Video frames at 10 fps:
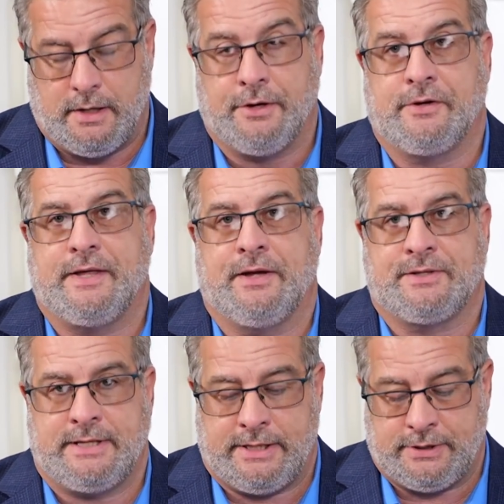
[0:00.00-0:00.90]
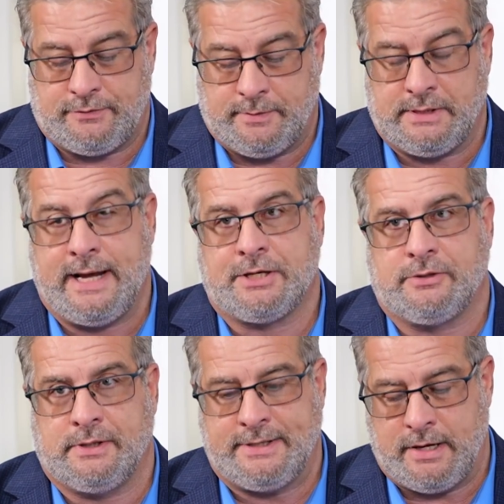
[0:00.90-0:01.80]
$100,000 from the
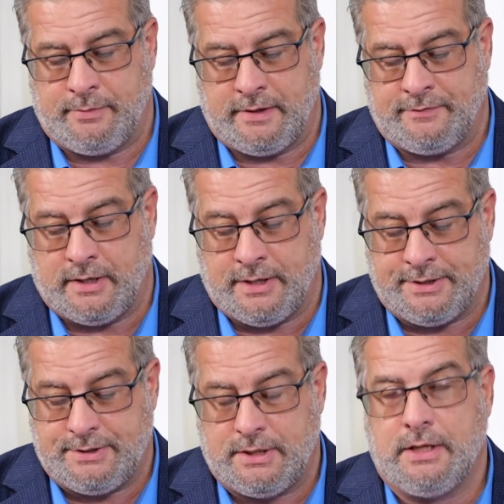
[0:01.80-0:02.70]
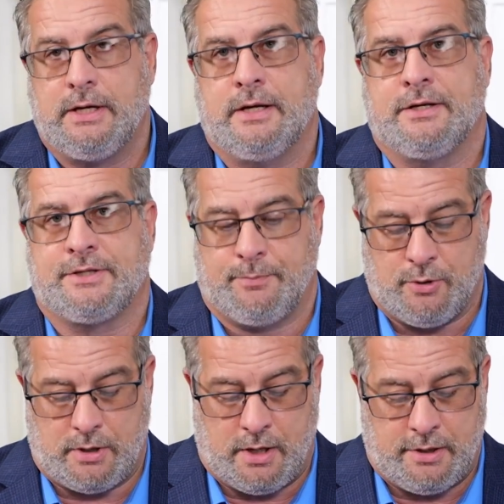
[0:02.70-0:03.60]
National Endowment of the Arts to
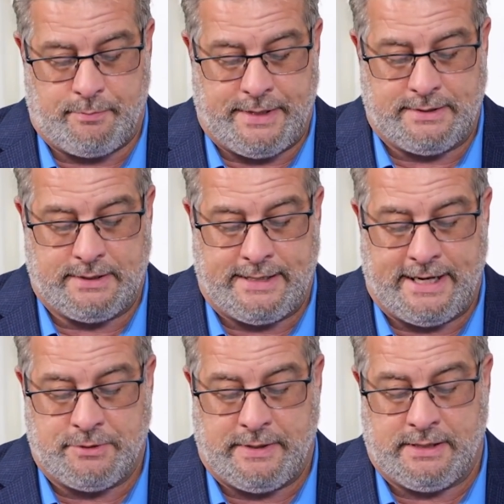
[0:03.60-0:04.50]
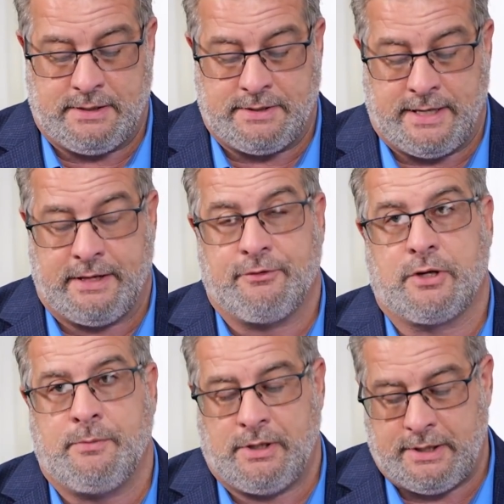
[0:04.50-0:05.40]
support art-based engagement and design for
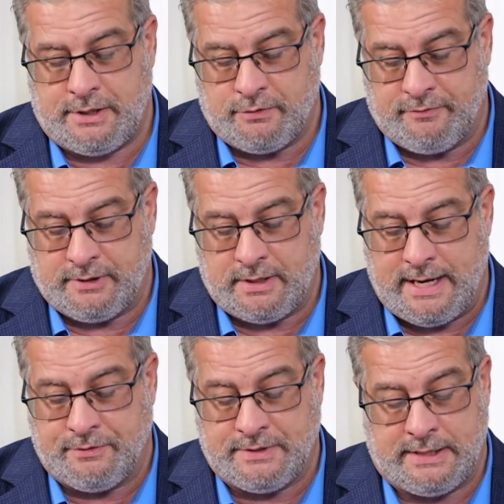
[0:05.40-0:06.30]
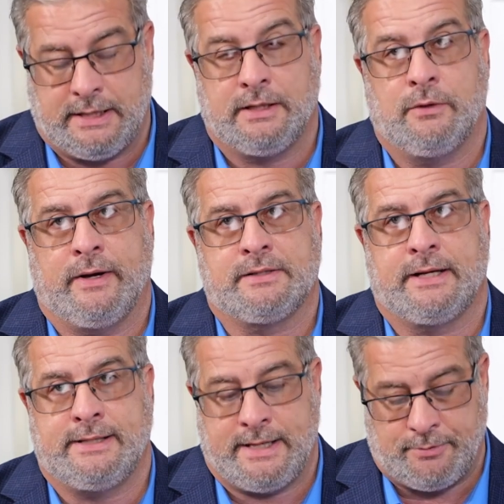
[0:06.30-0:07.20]
community-driven housing in the West
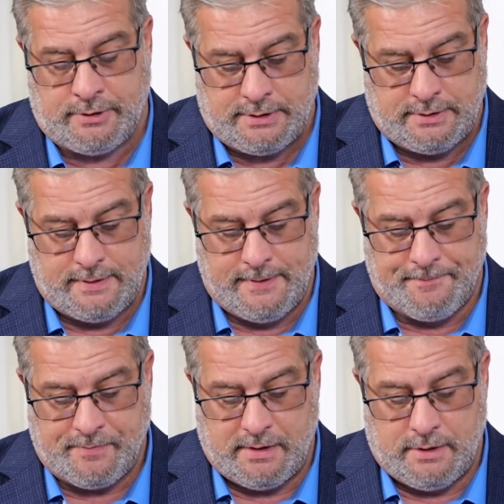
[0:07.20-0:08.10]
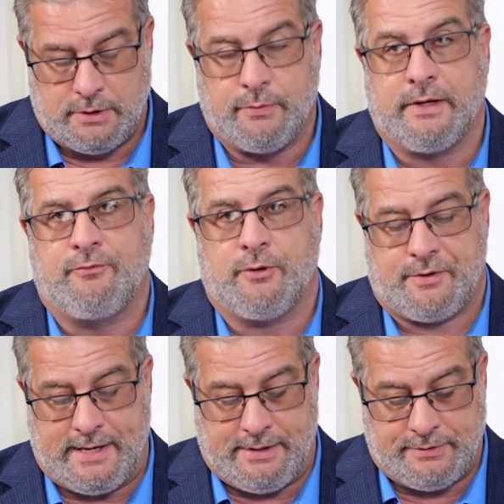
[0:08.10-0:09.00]
Side neighborhood.
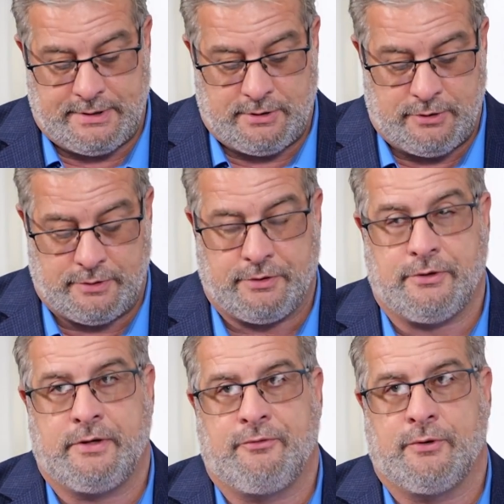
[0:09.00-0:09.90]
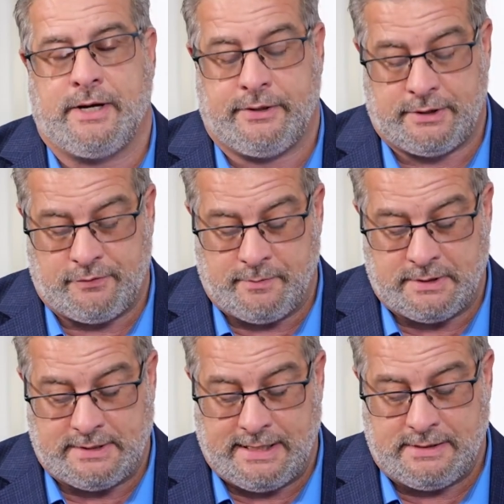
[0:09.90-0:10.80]
$24,234 from the
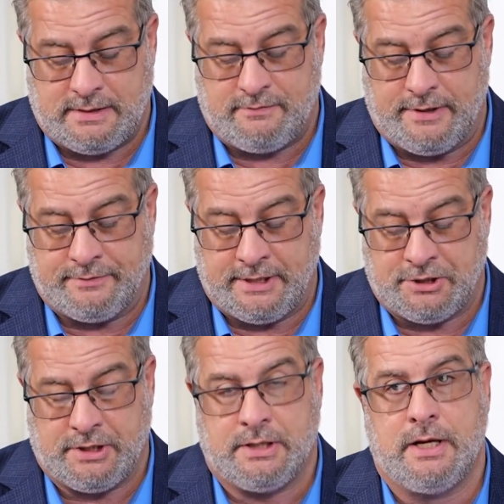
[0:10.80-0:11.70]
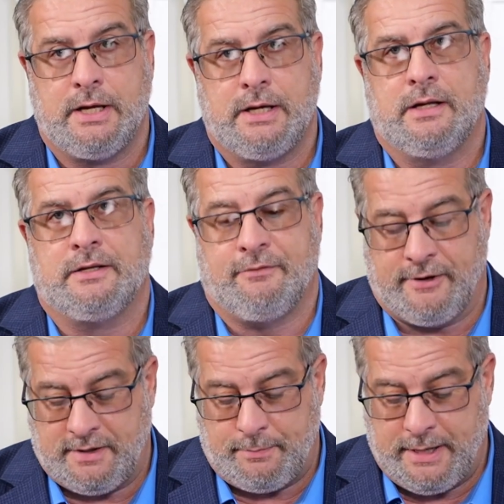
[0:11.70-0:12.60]
Stanton Foundation to
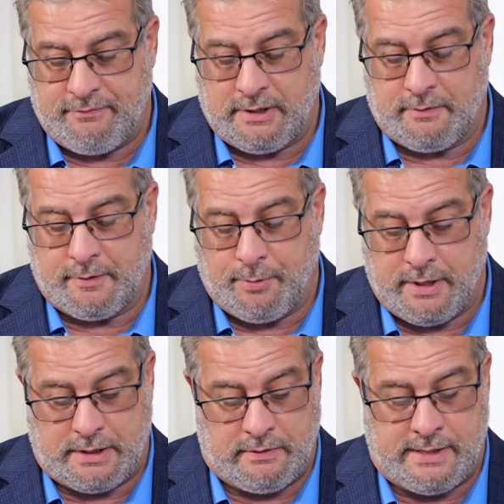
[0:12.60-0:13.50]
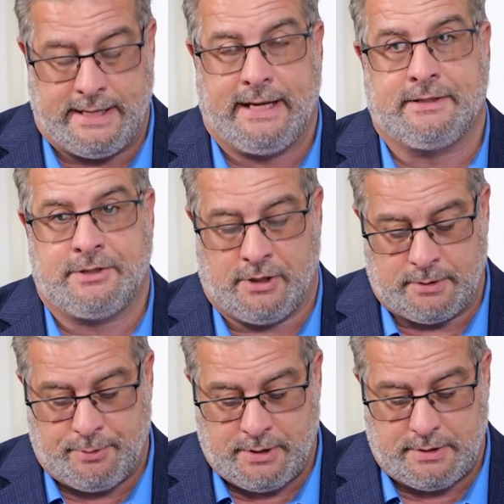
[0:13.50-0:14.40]
fund the paving of the parking lot at the
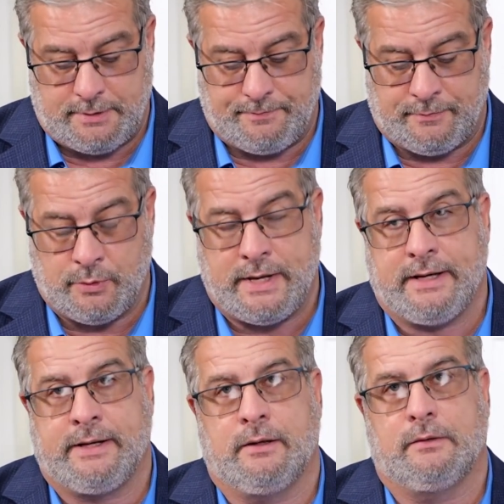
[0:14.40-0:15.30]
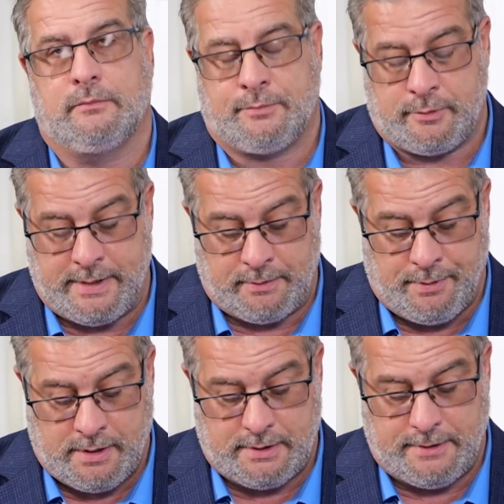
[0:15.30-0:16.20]
dog park located at Burbank
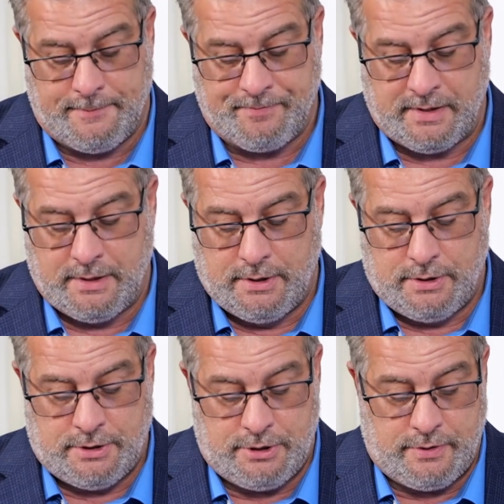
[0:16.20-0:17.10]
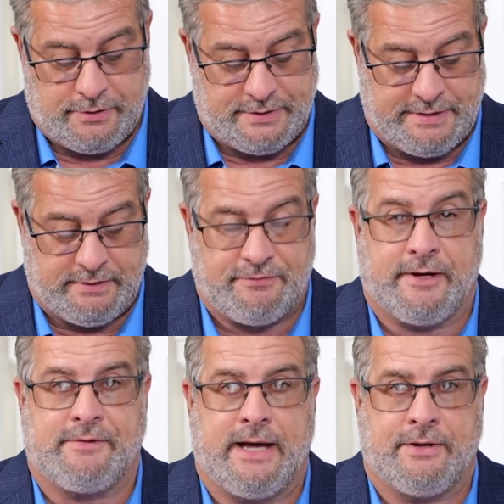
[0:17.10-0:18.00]
Park.
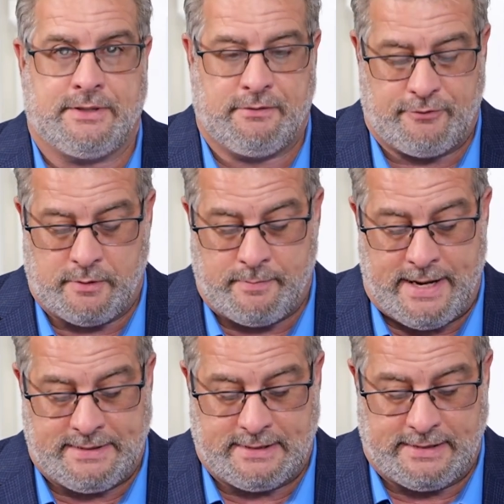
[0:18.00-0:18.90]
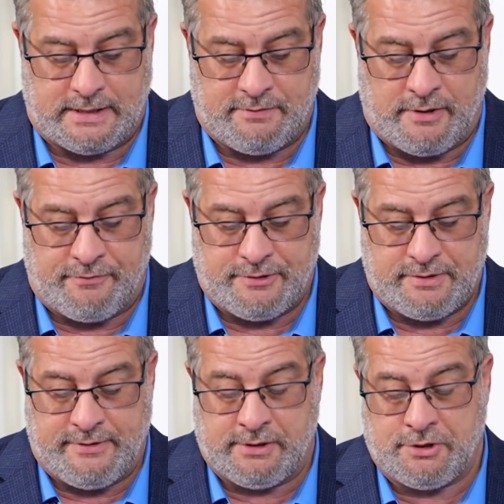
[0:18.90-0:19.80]
$275,000 from the Mass Executive Office
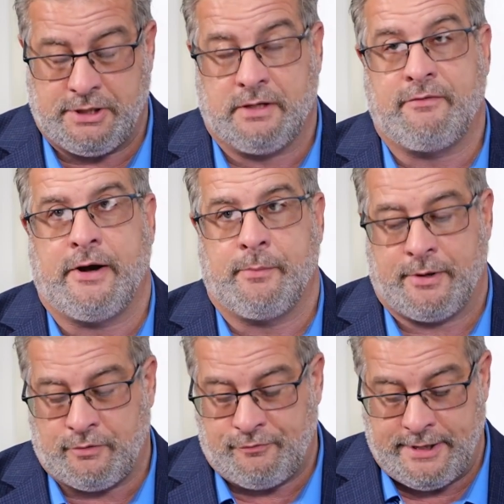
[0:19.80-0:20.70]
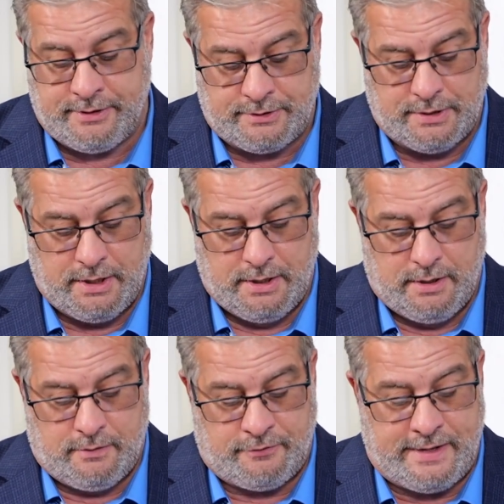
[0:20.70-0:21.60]
of Energy and Environmental Affairs
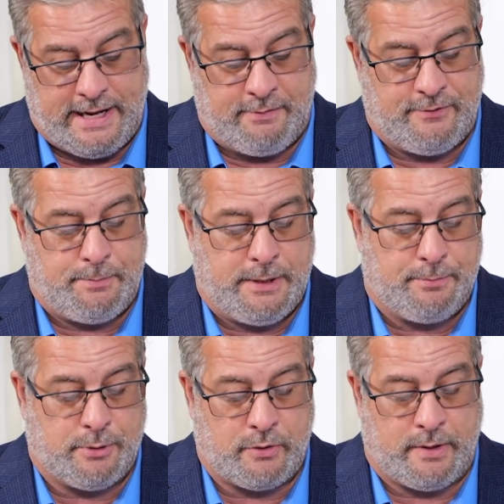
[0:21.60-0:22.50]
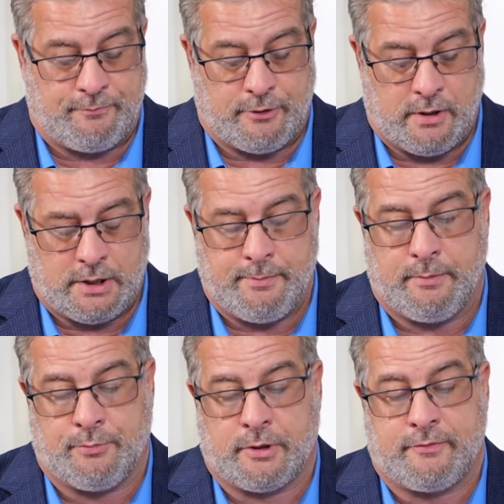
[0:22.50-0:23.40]
for the MVP program for
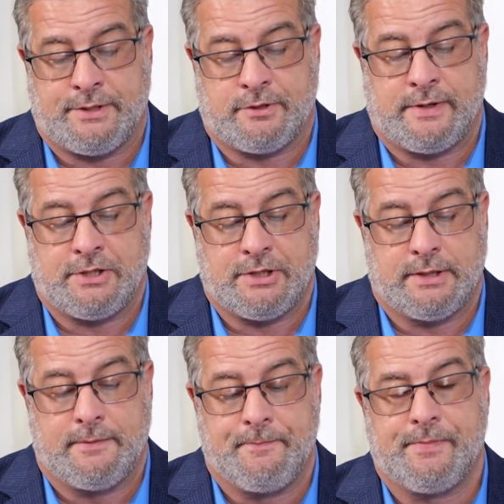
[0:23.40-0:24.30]
Uncommit Brook restoration.